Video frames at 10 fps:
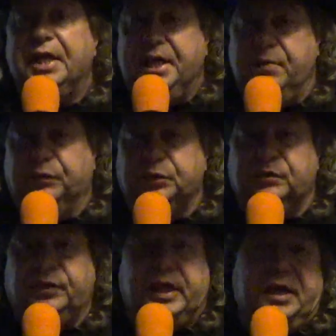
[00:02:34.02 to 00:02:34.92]
Evil's
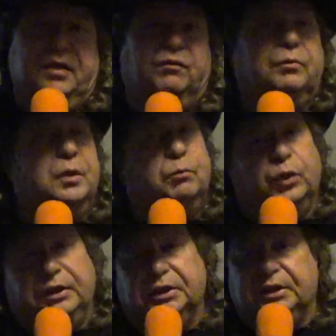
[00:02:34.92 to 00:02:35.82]
created from the
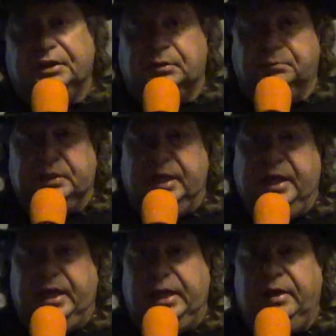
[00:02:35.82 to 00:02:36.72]
prejudice and
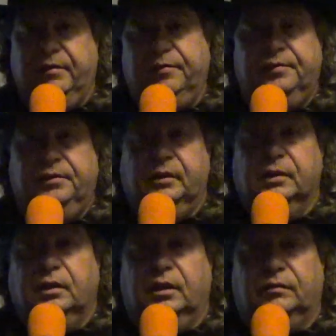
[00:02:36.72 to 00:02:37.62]
hate.
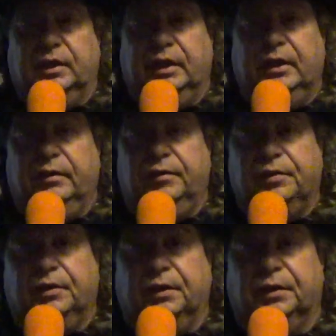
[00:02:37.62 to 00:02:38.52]
Alright?
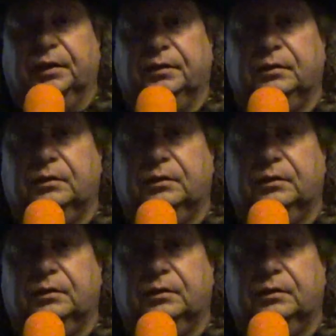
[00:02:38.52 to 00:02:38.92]
Uh,